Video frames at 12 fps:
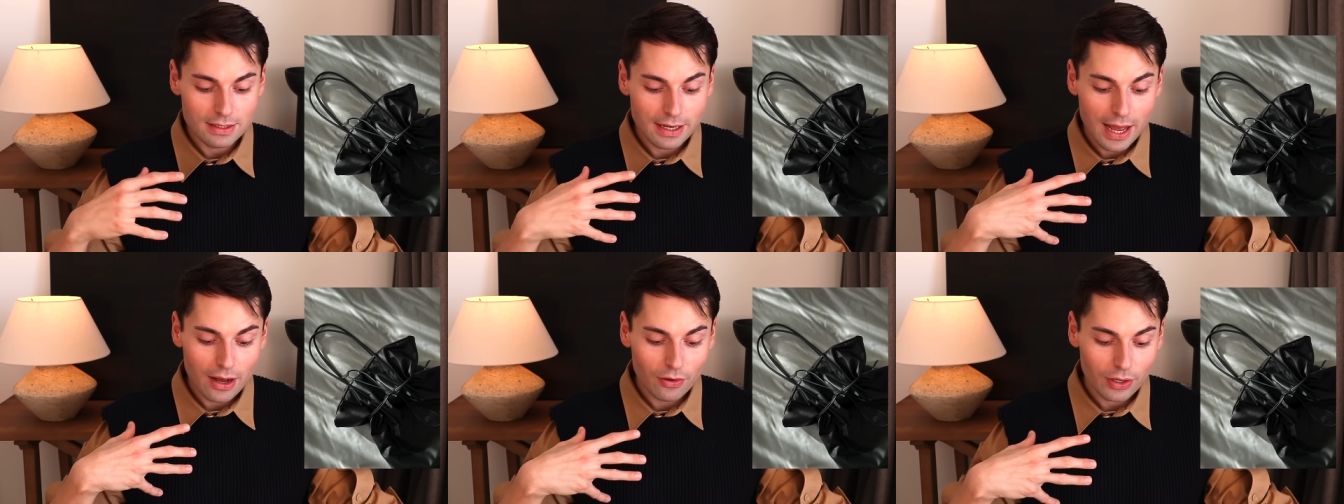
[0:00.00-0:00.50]

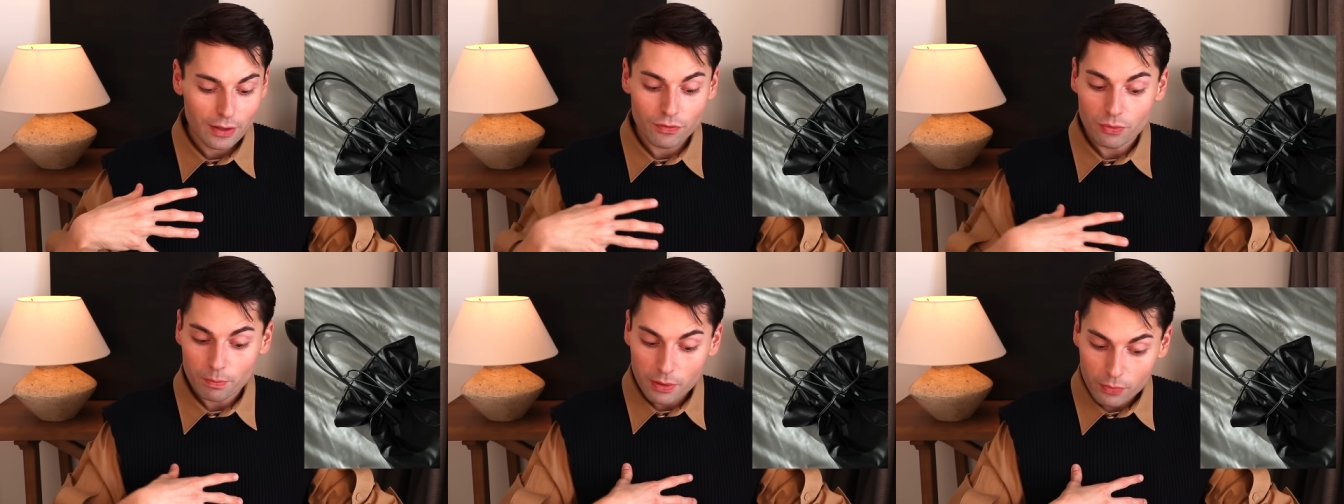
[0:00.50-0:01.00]
Now, if
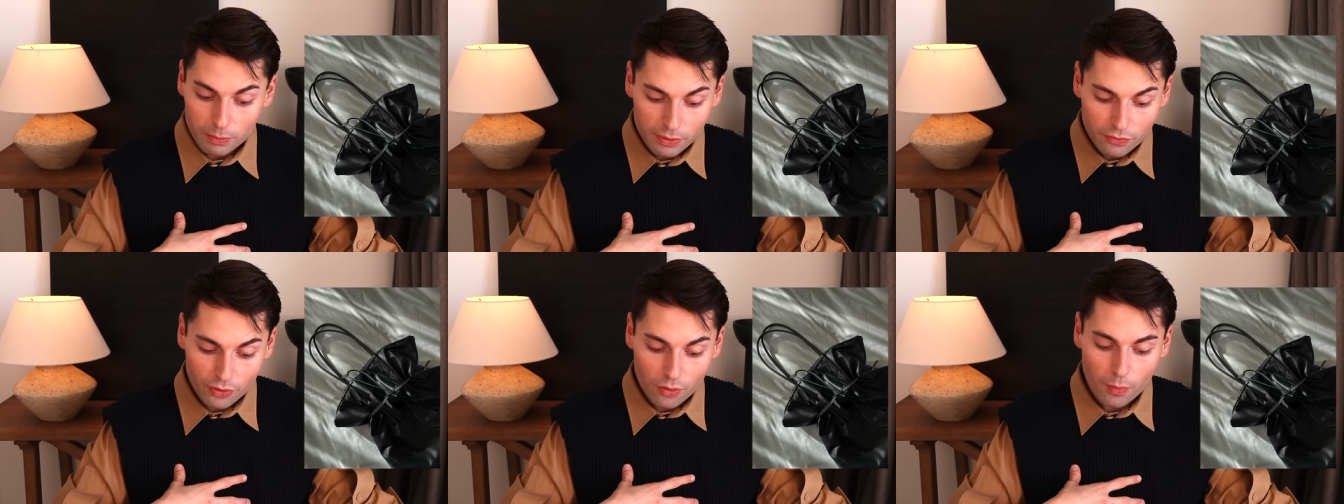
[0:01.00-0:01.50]
you've been with me
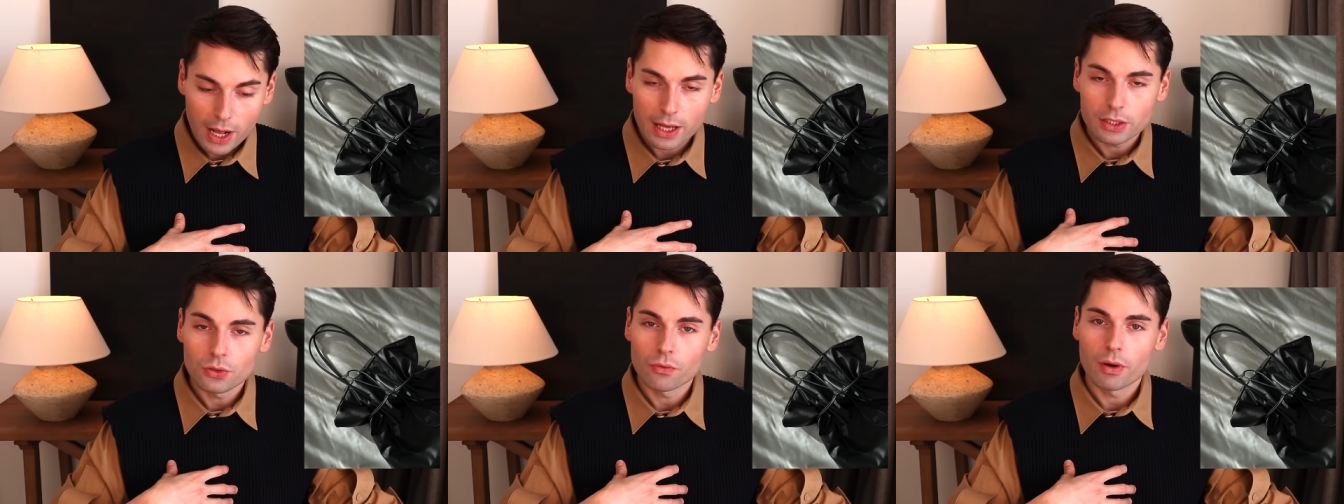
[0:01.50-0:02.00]
for a
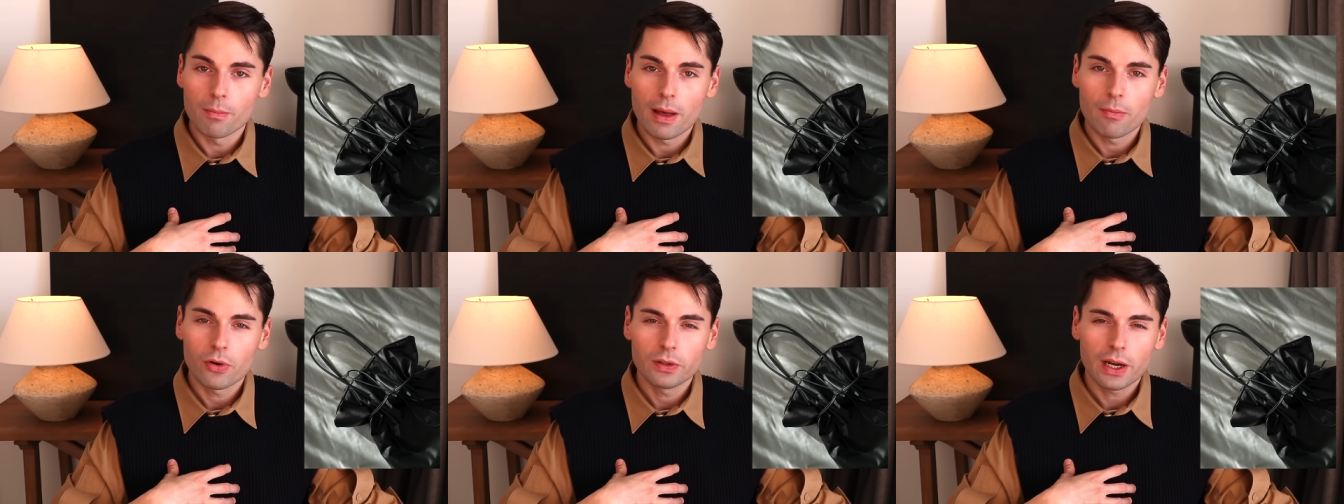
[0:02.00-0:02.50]
while, you'll
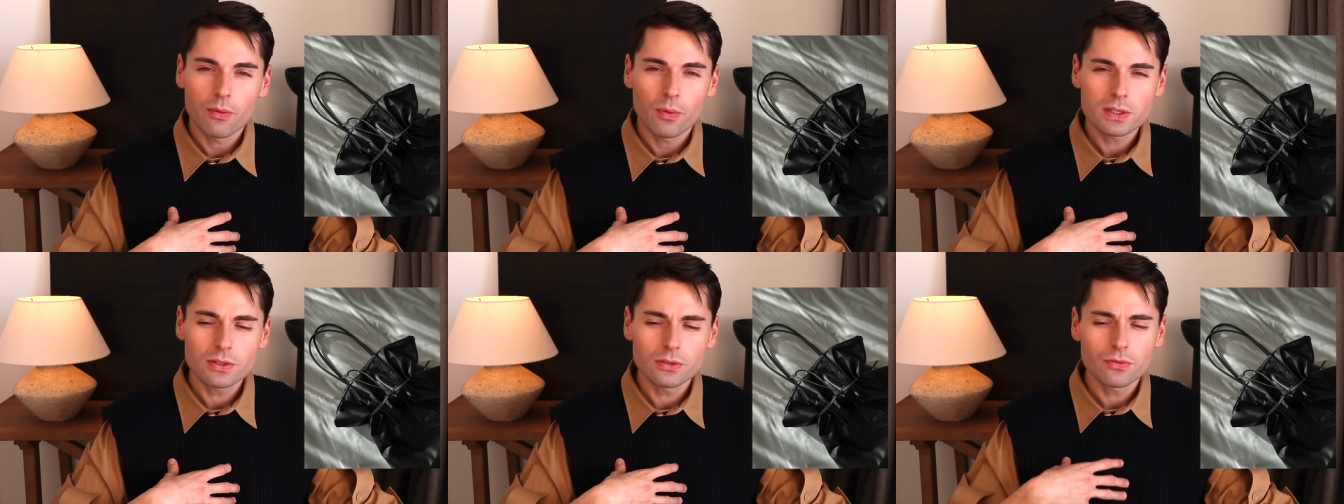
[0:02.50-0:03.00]
remember that I
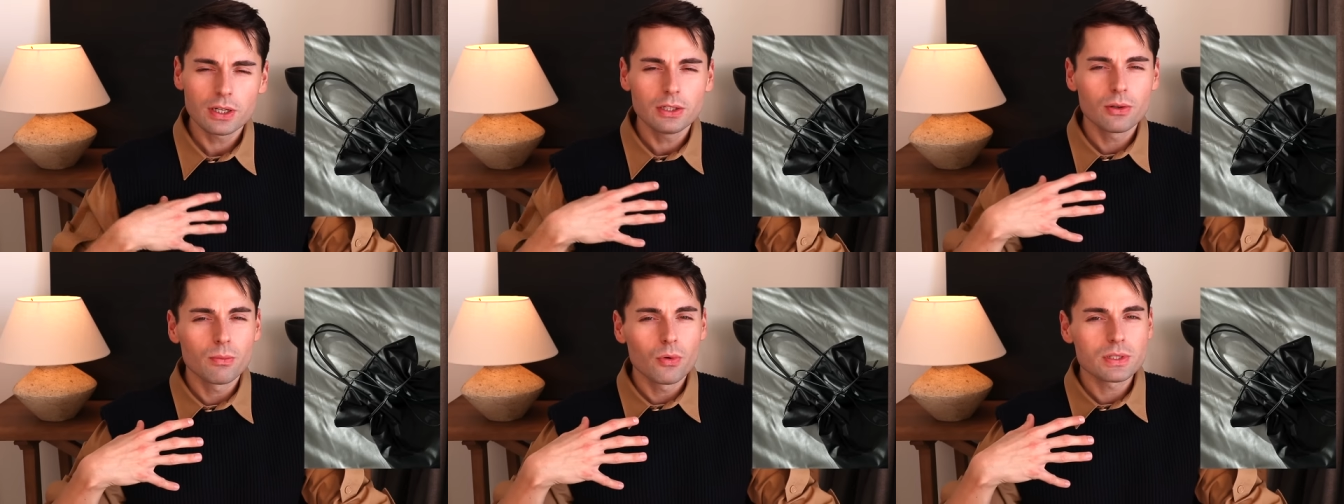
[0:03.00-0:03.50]
wasn't really
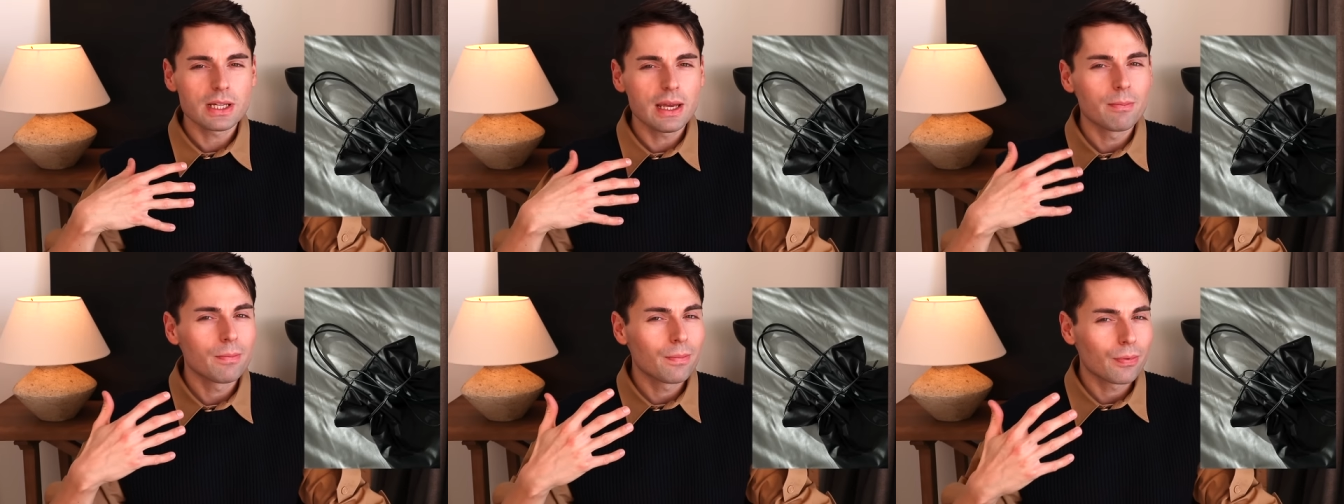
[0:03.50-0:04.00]
the most
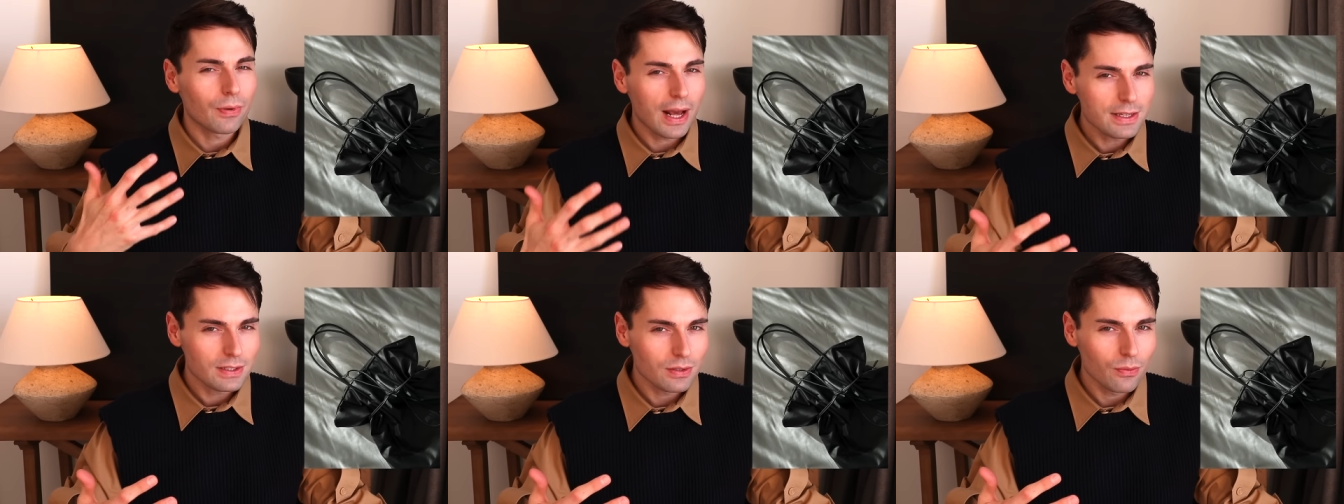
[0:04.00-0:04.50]

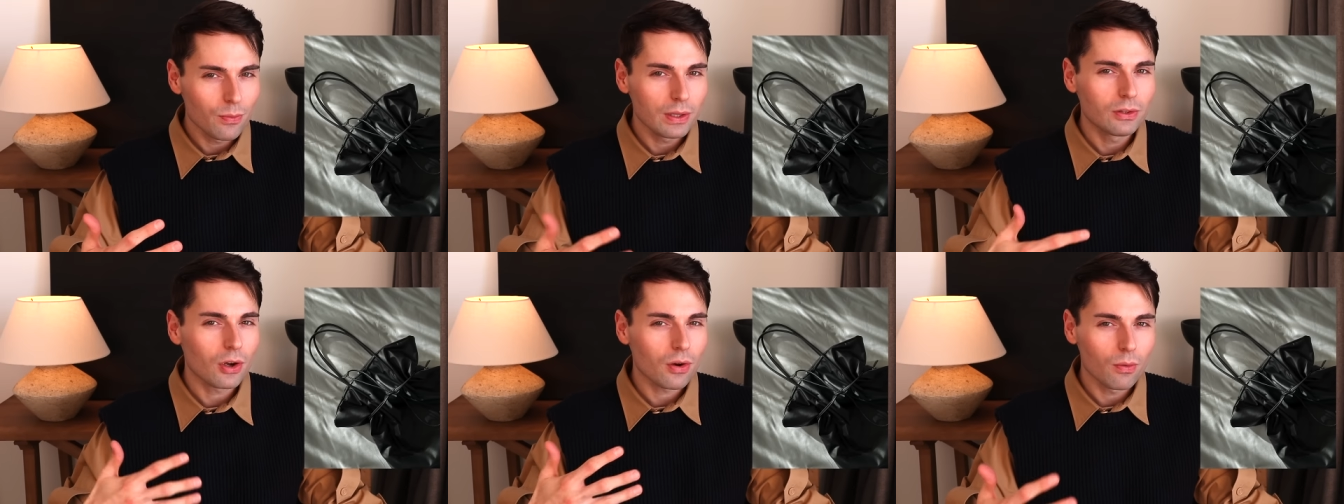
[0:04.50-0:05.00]
impressed
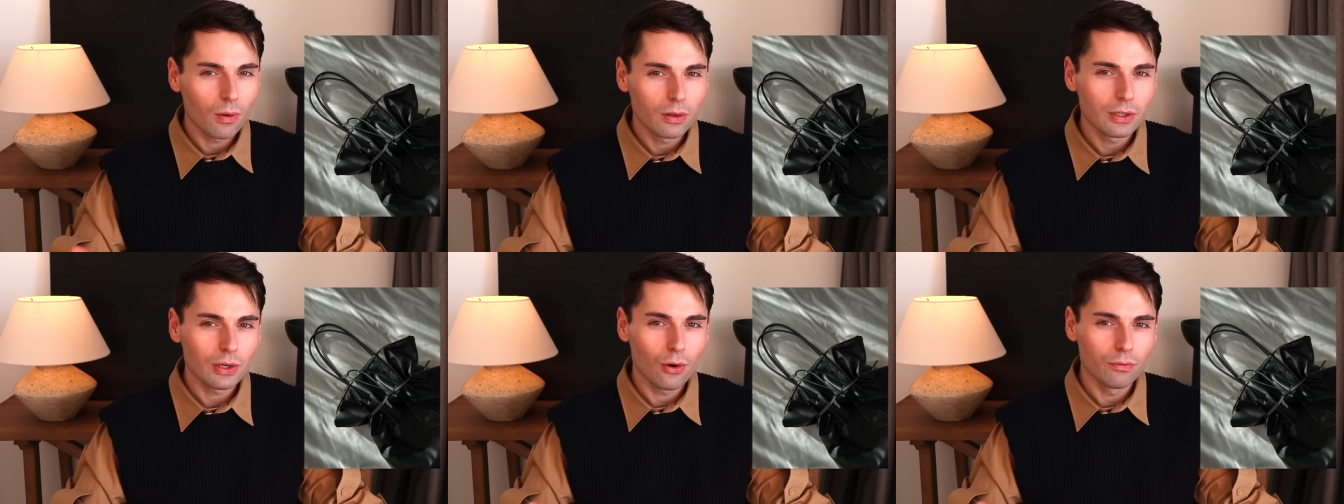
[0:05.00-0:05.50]
with the
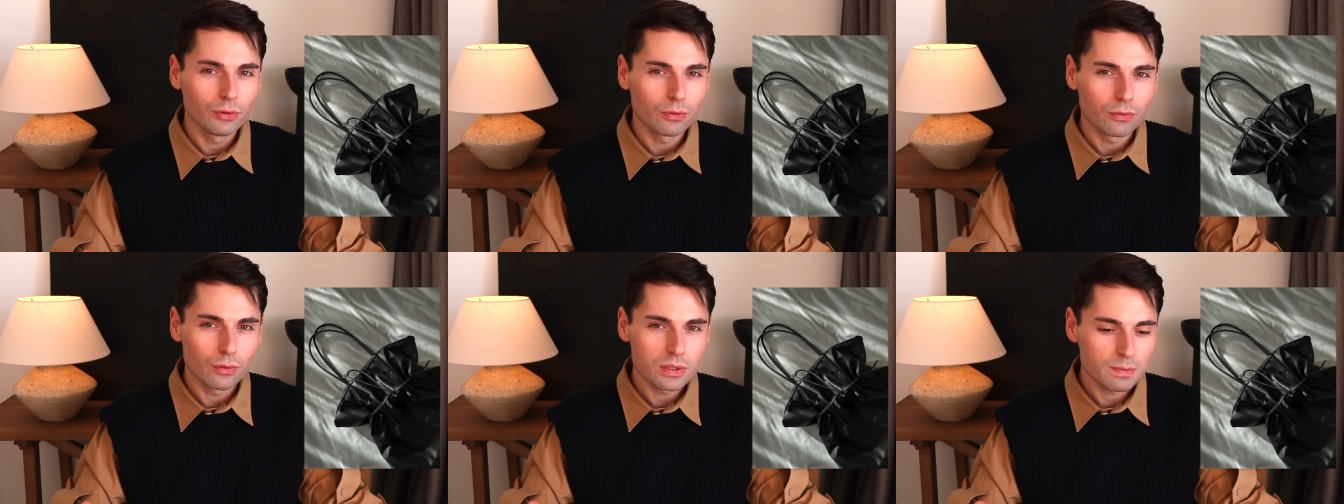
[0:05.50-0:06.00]
quality of the
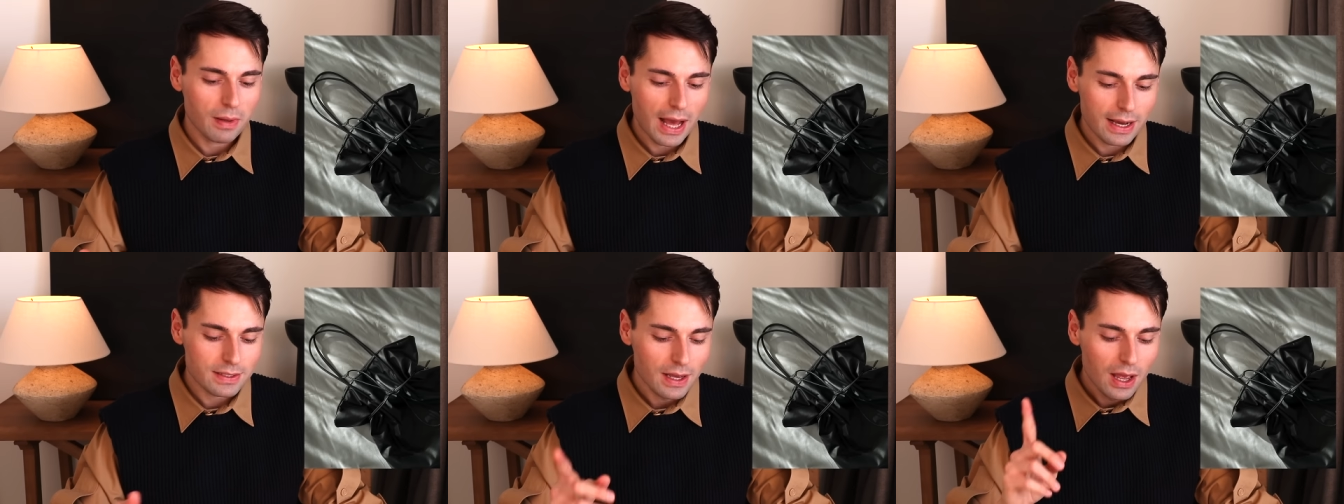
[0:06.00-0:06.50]
rose
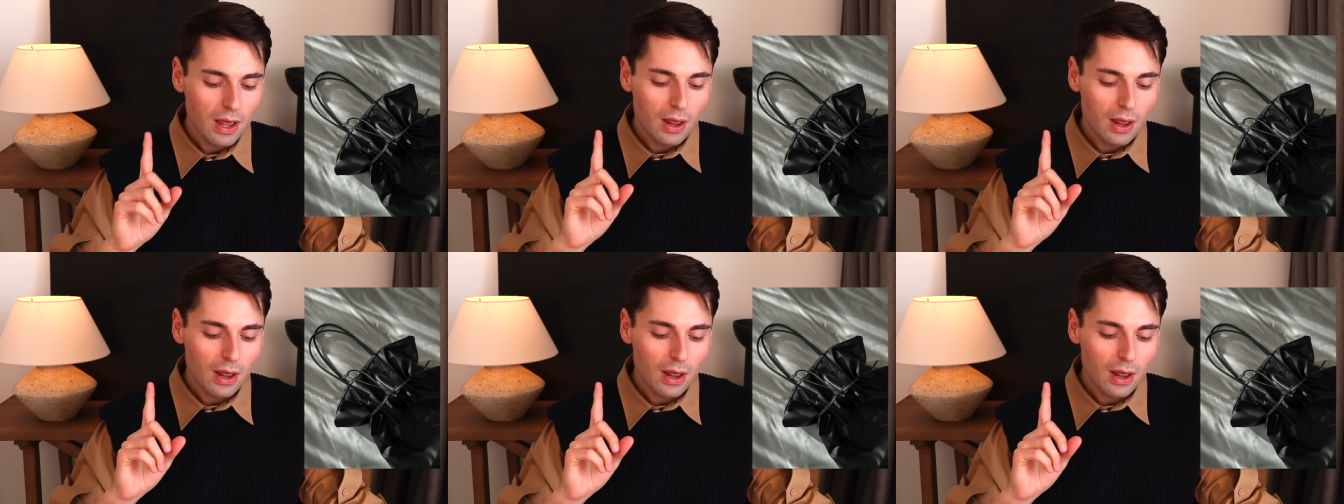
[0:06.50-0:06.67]
bags,